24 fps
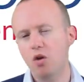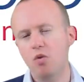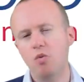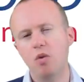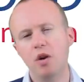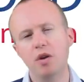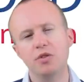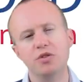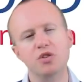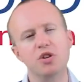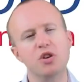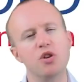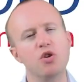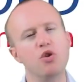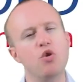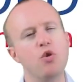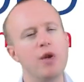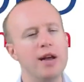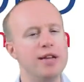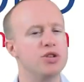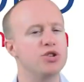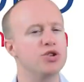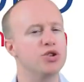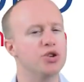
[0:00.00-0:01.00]
what
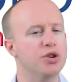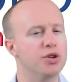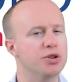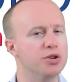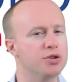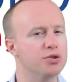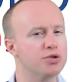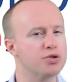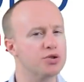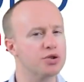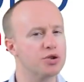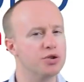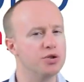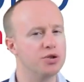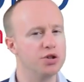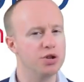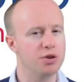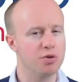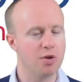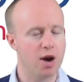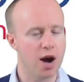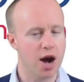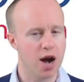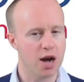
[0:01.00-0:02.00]
questions could
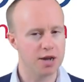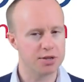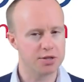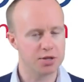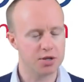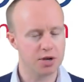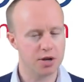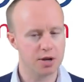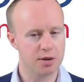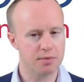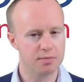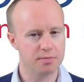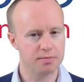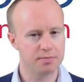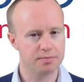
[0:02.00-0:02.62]
you ask?